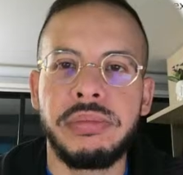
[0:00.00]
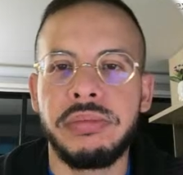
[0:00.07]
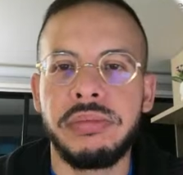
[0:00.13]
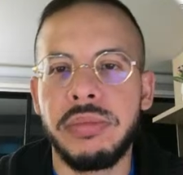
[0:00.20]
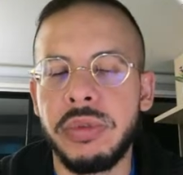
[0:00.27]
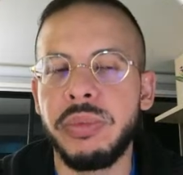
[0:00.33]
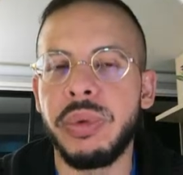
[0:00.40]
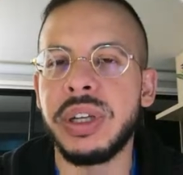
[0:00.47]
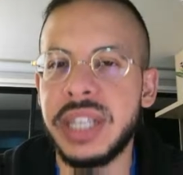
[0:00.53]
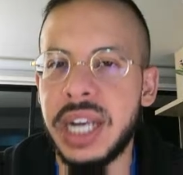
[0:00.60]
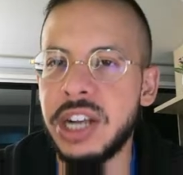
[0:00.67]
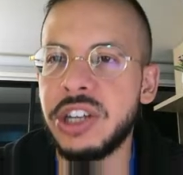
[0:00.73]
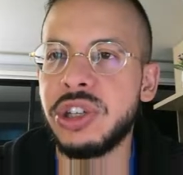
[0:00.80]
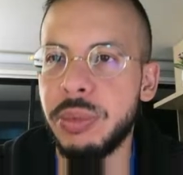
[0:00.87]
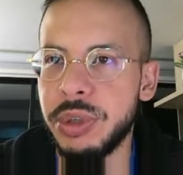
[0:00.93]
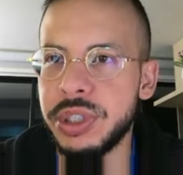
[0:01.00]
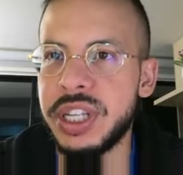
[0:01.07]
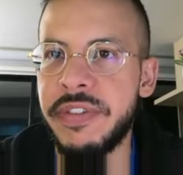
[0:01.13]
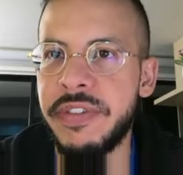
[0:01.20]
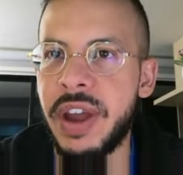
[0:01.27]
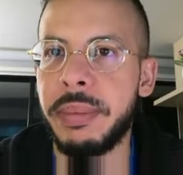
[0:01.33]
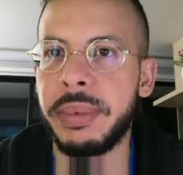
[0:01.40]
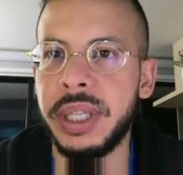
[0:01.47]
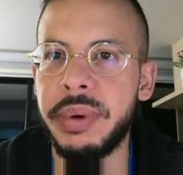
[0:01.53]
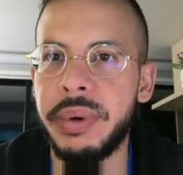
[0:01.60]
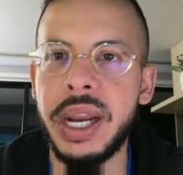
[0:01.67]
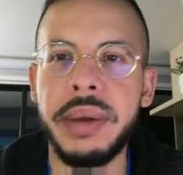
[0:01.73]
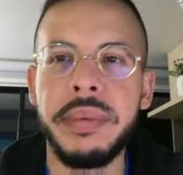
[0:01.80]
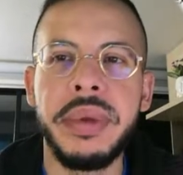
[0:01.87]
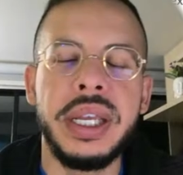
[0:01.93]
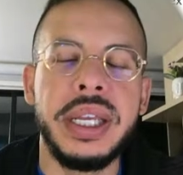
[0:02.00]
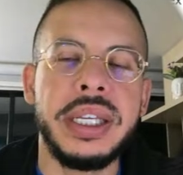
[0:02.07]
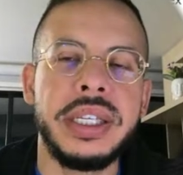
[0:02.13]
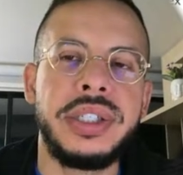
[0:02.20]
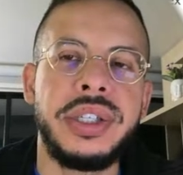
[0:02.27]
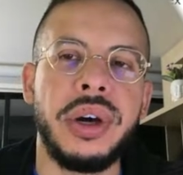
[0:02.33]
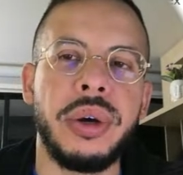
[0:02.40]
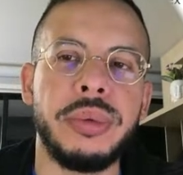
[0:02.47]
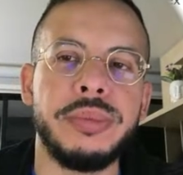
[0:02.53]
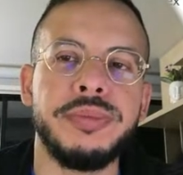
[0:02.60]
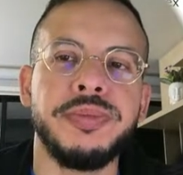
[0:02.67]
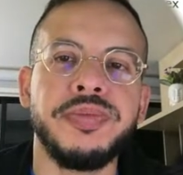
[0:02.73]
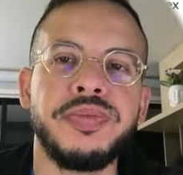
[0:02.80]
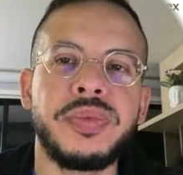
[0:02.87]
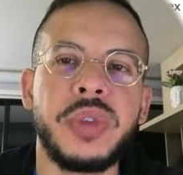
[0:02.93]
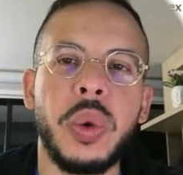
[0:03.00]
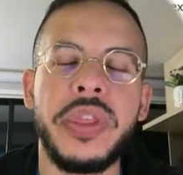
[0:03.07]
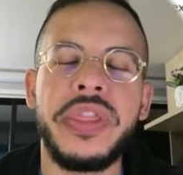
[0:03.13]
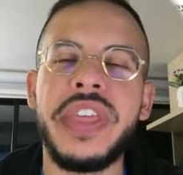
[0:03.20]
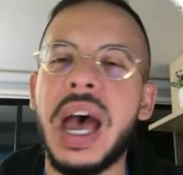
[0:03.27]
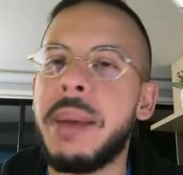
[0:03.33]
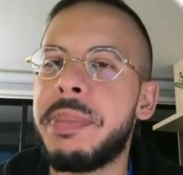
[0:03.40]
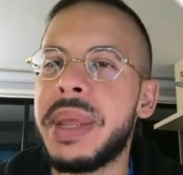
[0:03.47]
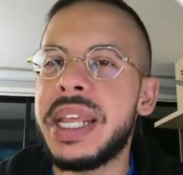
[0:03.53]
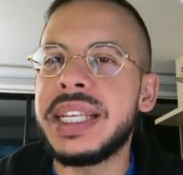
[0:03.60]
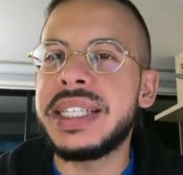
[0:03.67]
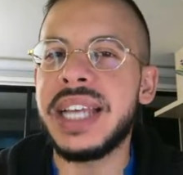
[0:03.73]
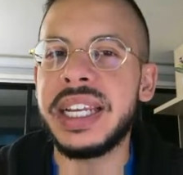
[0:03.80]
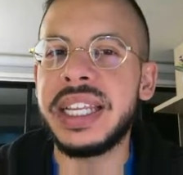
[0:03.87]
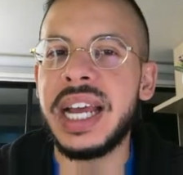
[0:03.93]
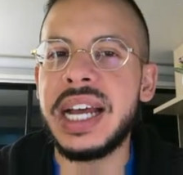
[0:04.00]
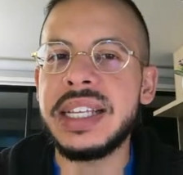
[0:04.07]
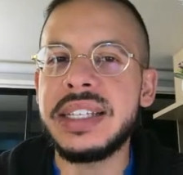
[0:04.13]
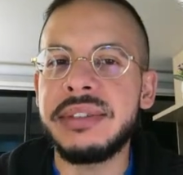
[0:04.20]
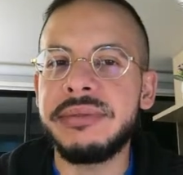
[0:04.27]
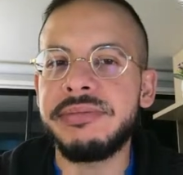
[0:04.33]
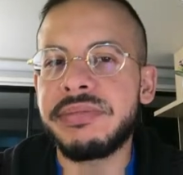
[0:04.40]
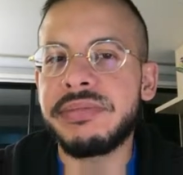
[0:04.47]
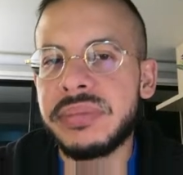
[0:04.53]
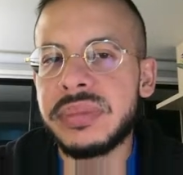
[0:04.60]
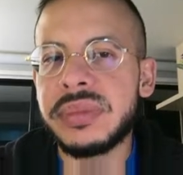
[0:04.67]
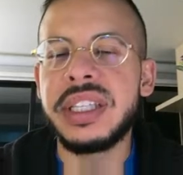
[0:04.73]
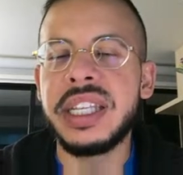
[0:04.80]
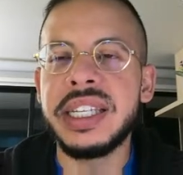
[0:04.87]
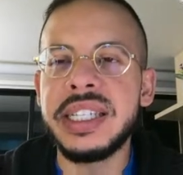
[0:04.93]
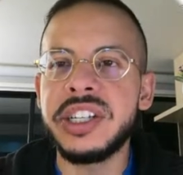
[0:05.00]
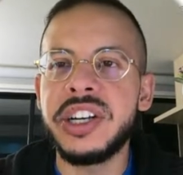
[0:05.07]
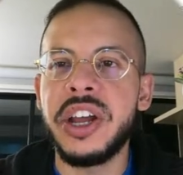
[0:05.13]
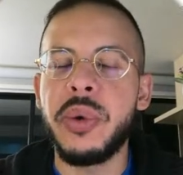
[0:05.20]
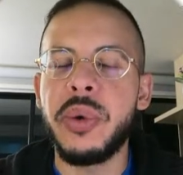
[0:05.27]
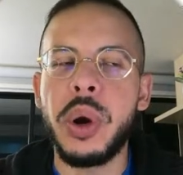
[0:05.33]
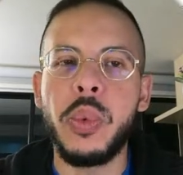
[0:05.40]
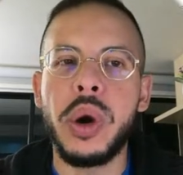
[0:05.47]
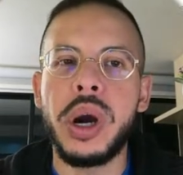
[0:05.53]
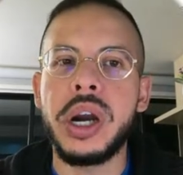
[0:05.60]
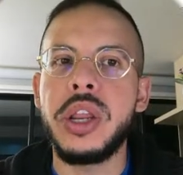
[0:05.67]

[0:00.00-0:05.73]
residential multifamily, right? So with that being said, guys, this is another one where you